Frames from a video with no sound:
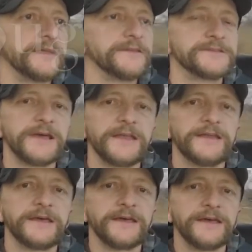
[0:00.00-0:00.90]

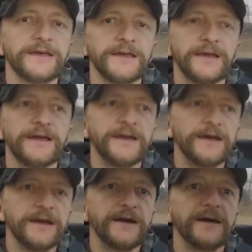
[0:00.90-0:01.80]
decided
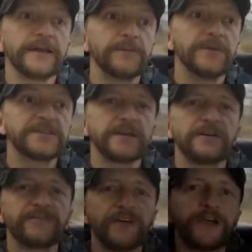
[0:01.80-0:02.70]
I got
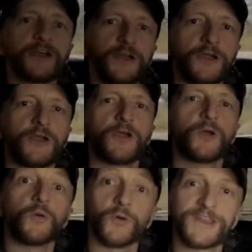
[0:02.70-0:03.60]
myself
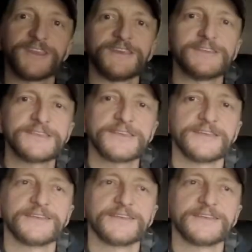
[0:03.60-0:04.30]
one of these.